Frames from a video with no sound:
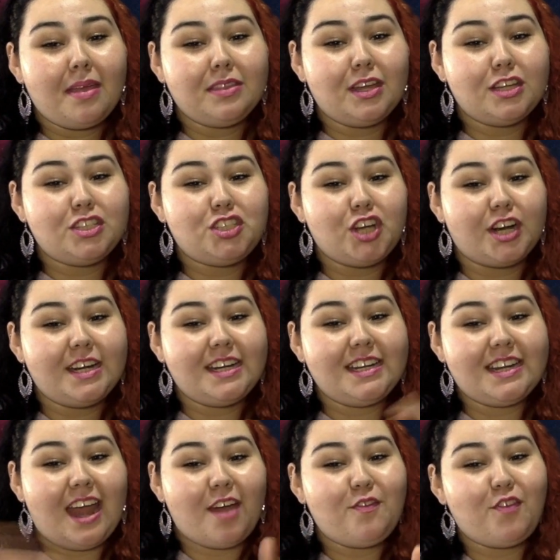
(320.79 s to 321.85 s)
The journey
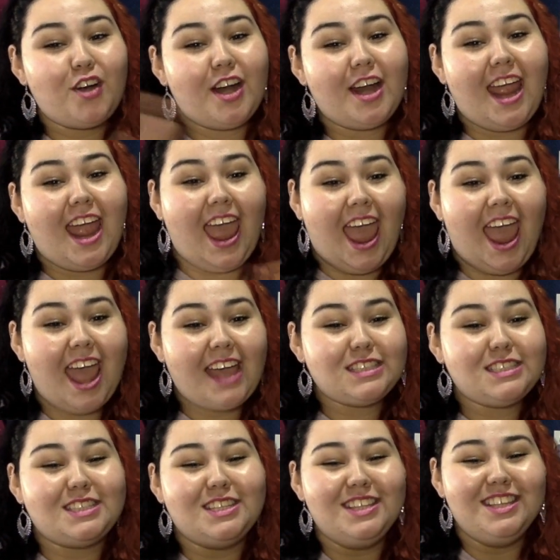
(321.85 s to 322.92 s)
never
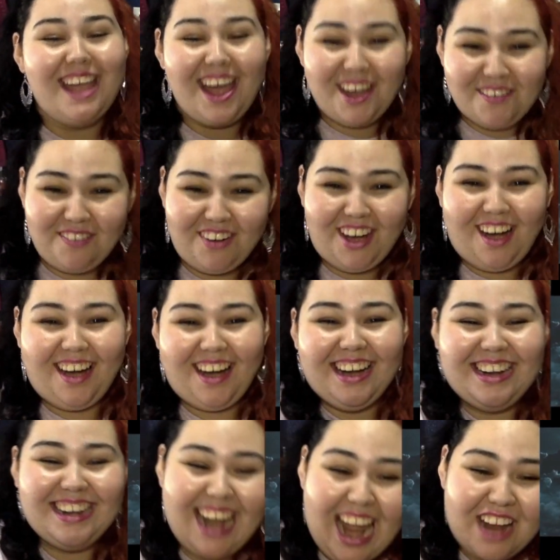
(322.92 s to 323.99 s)
ends.
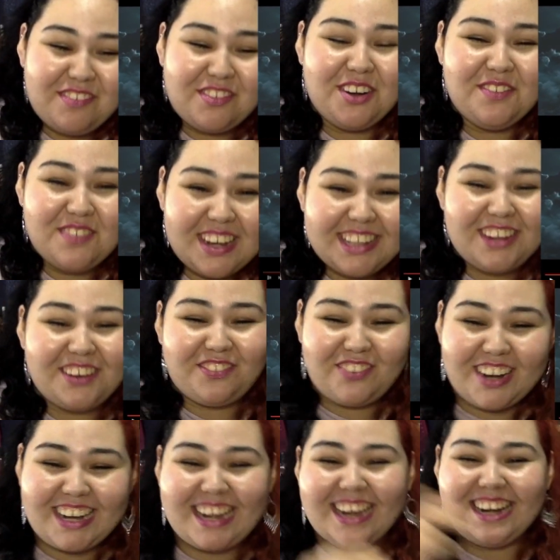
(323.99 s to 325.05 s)
Never! Never
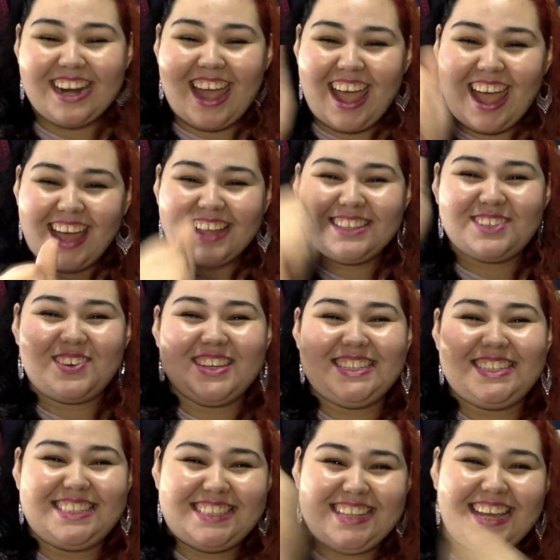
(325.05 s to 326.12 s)
motherfucking ends
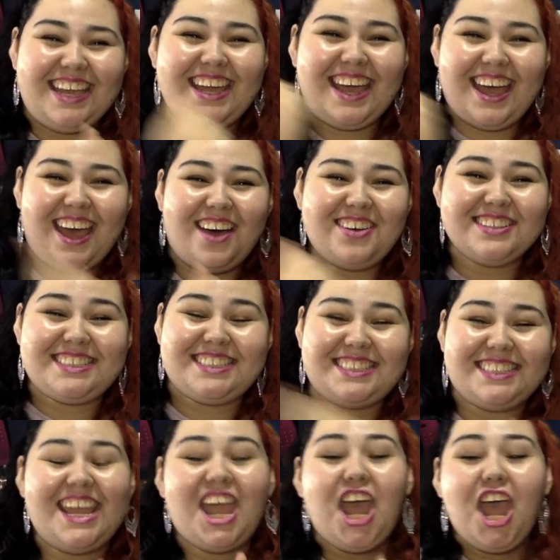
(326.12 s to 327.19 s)
with
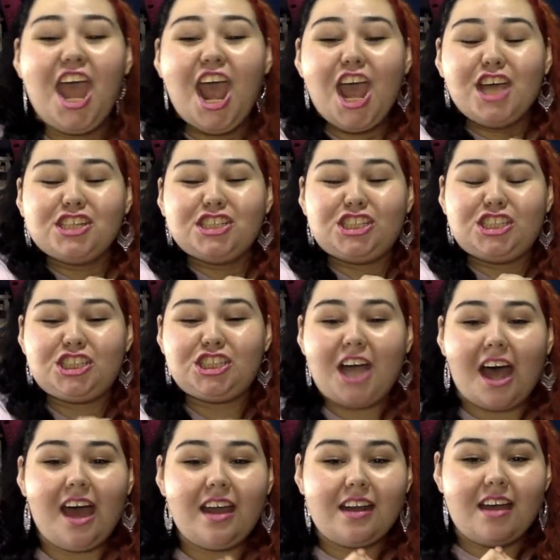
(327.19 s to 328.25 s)
CLC.
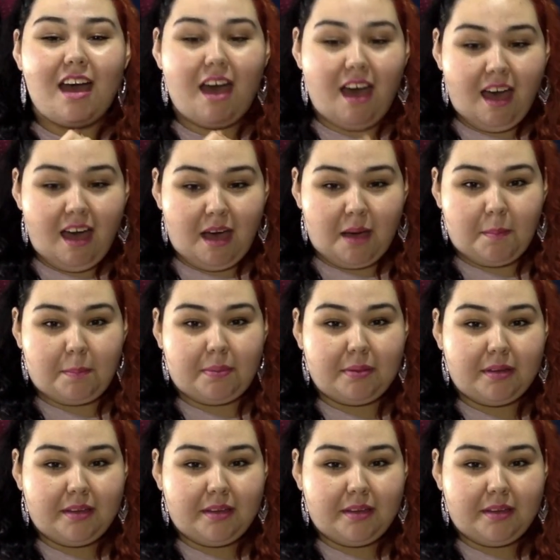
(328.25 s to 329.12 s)
Shut up.